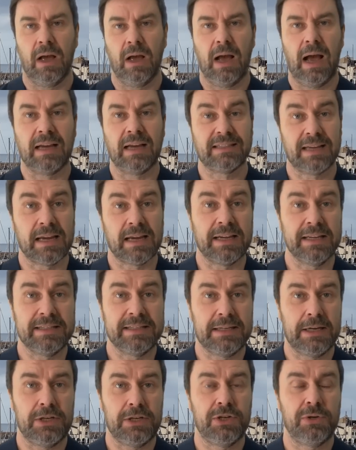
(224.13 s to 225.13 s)
I say
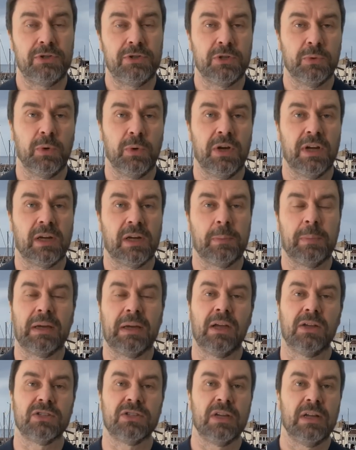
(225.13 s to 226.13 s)
continue to work
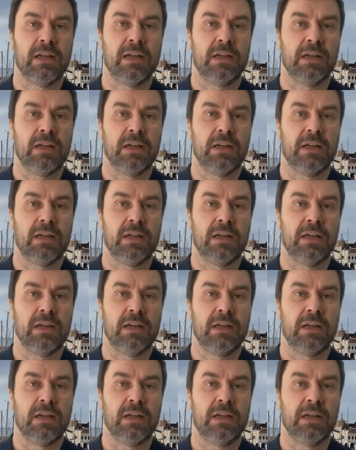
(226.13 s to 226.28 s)
because